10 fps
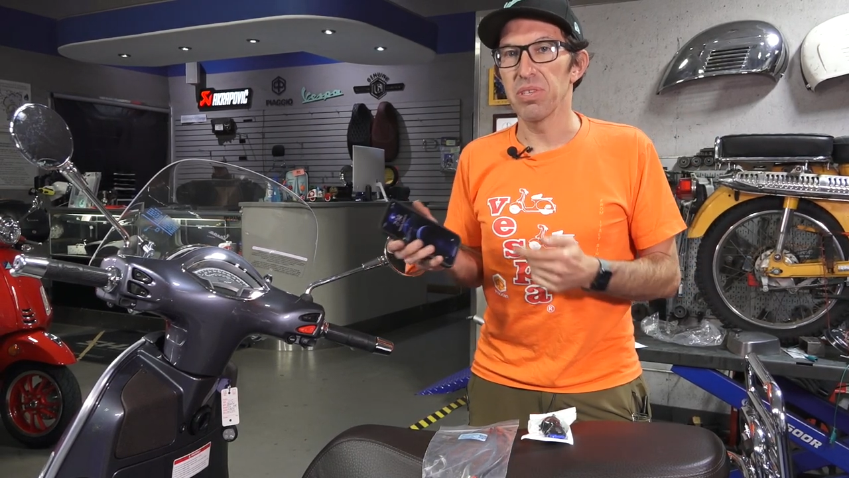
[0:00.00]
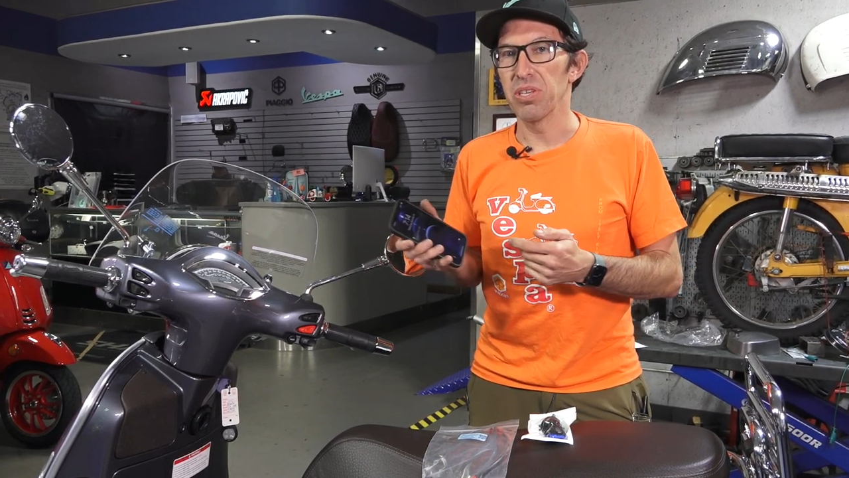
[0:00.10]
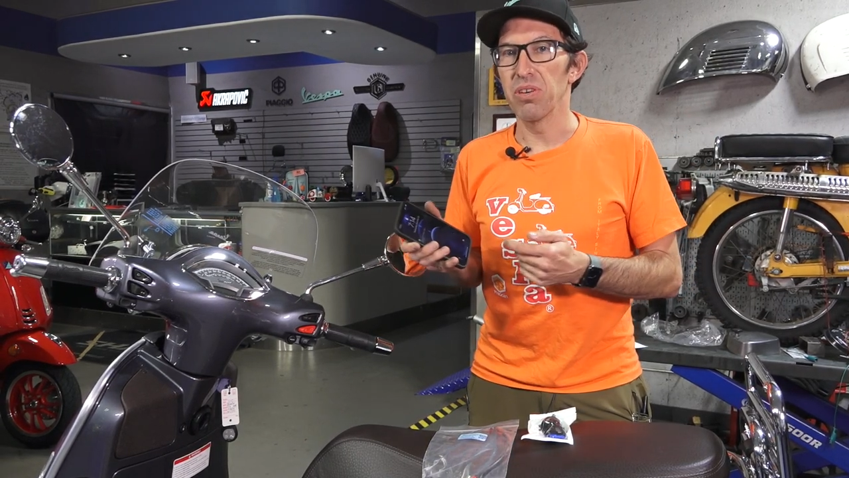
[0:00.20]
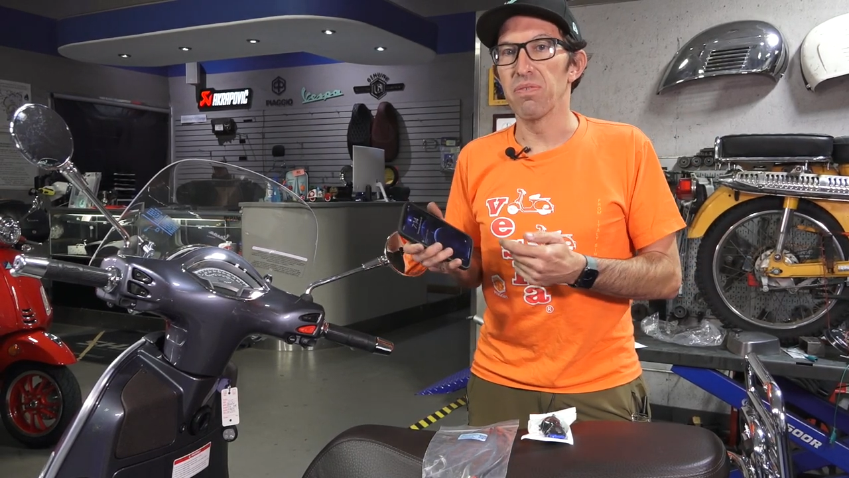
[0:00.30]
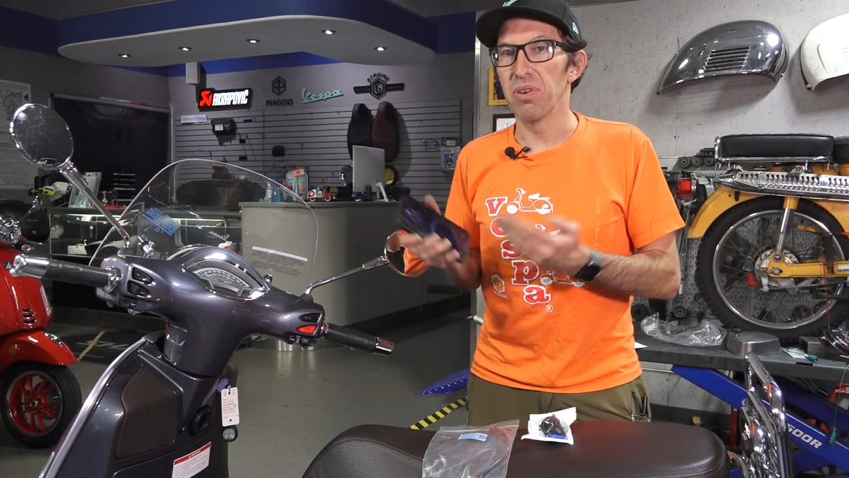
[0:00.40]

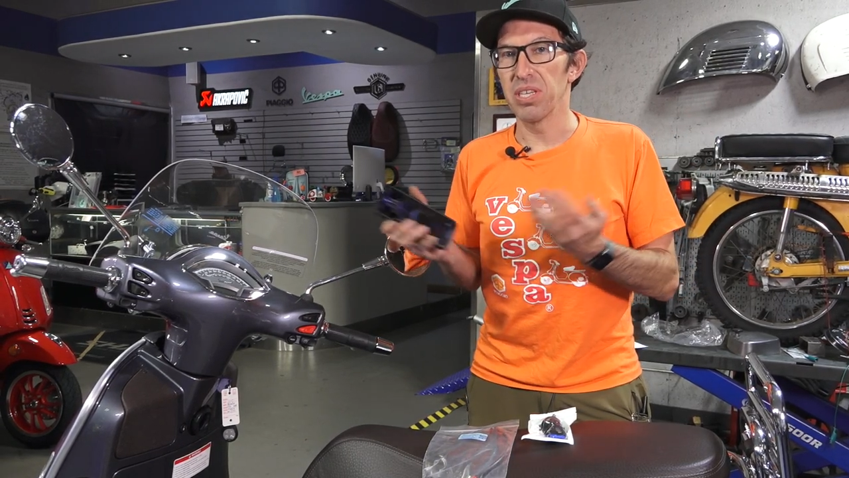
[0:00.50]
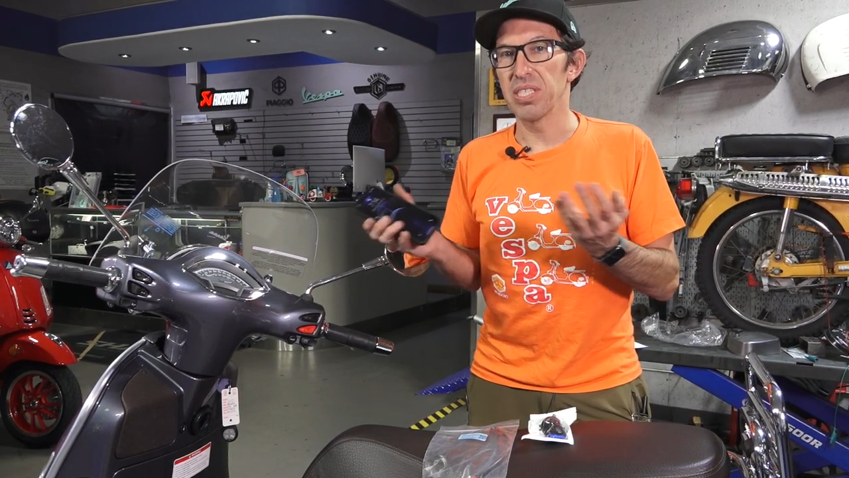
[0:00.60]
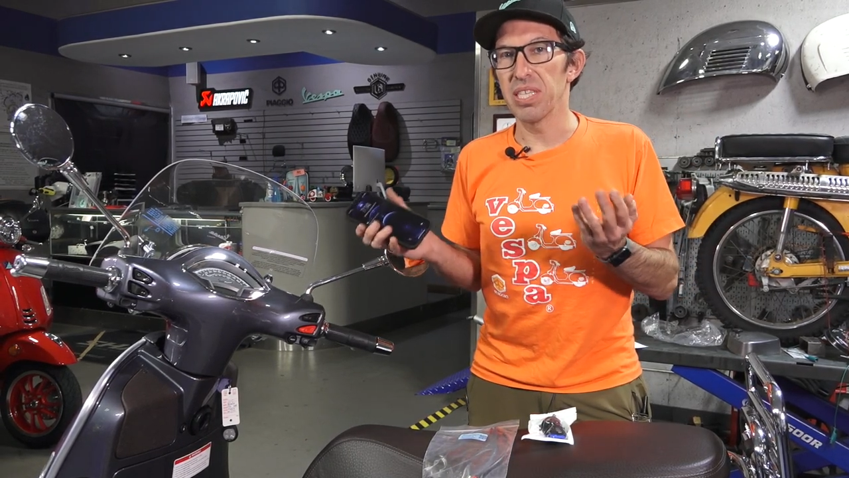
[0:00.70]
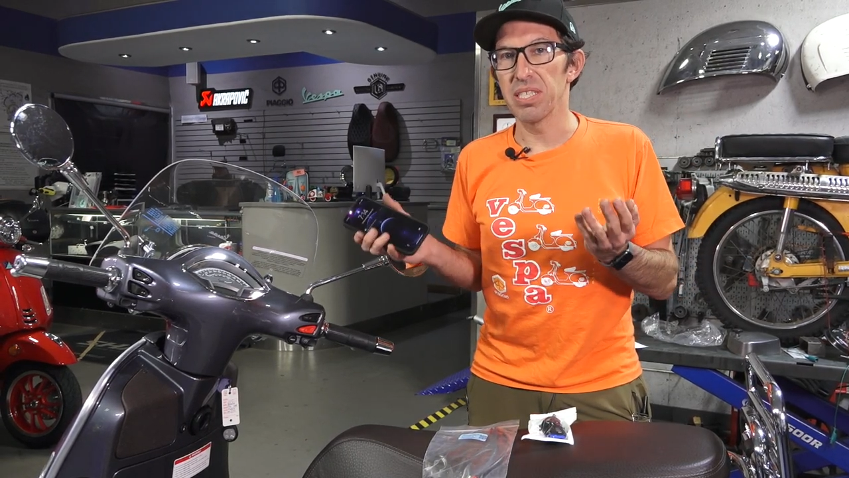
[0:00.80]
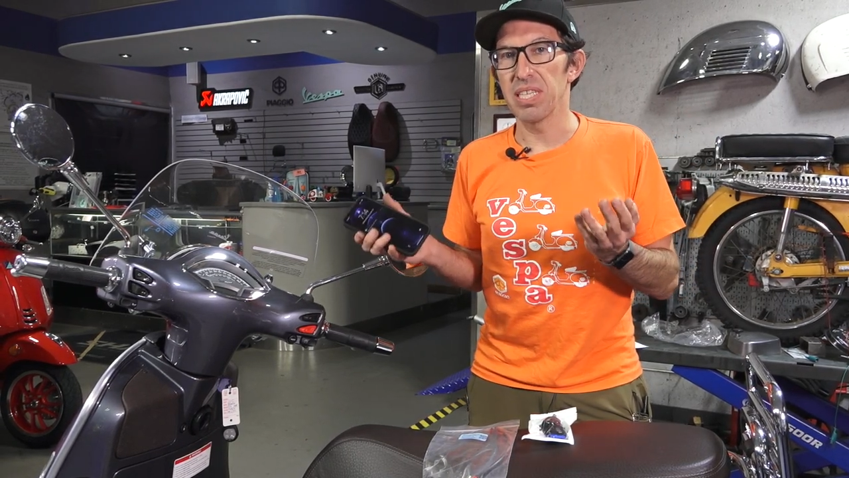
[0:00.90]
you know, for
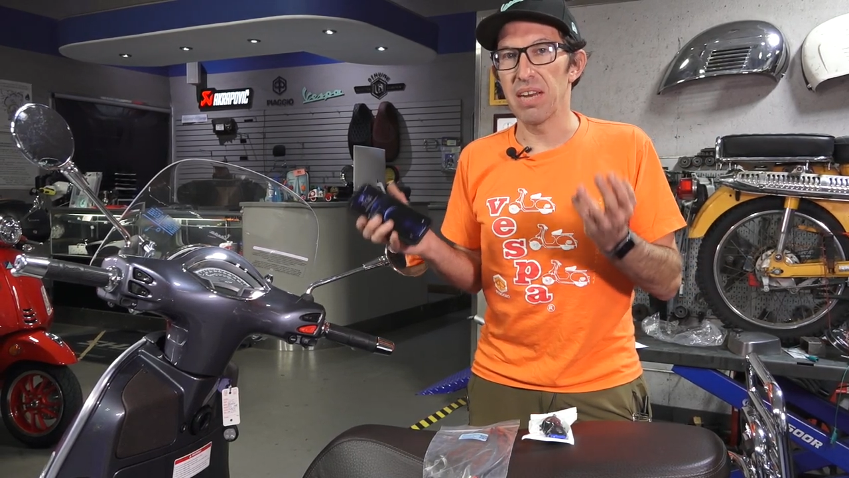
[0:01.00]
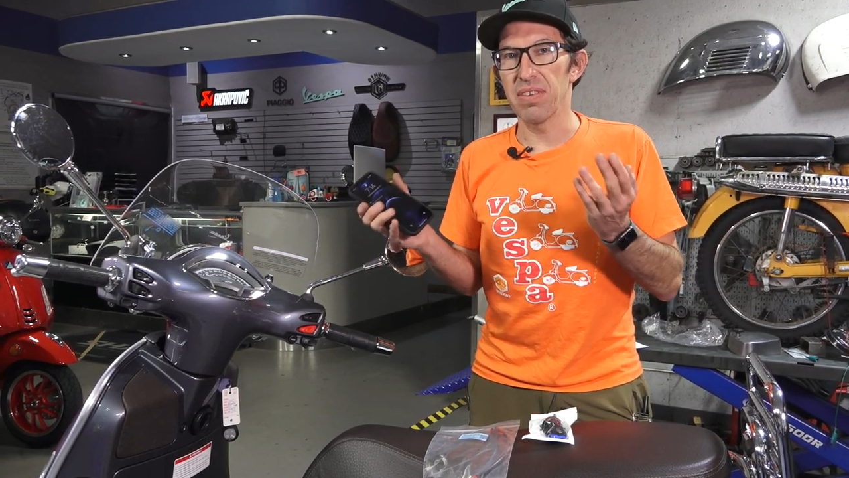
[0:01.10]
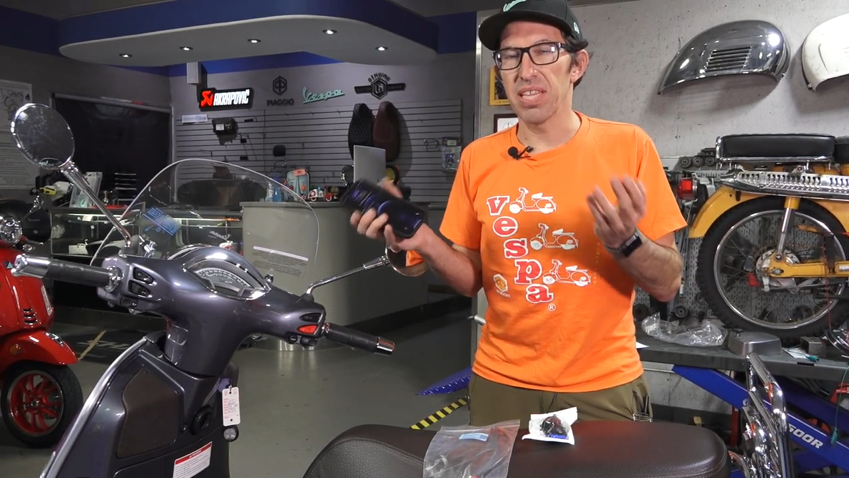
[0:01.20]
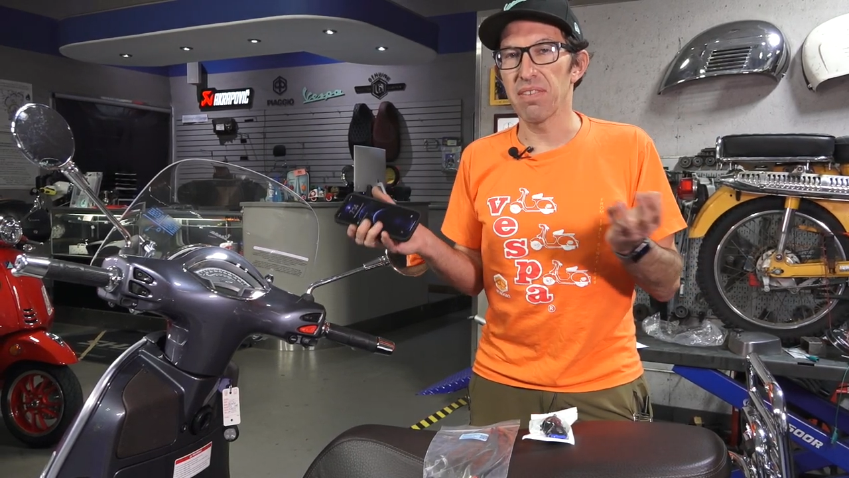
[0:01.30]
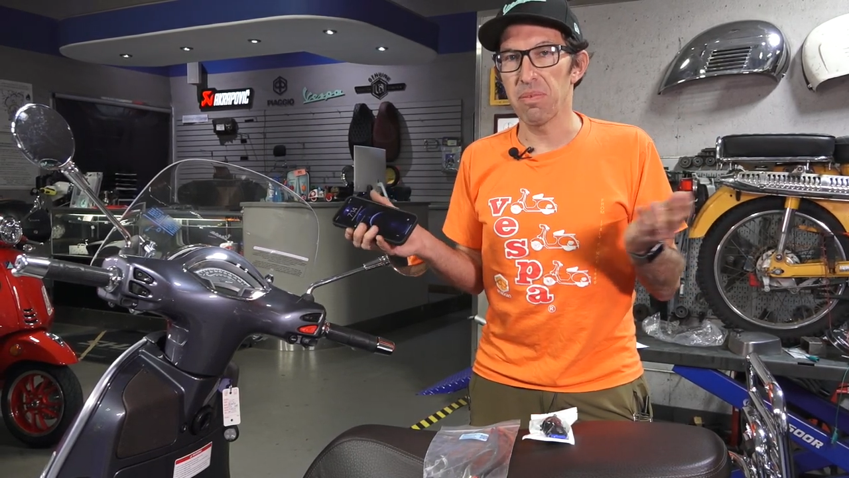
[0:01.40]
instance, everything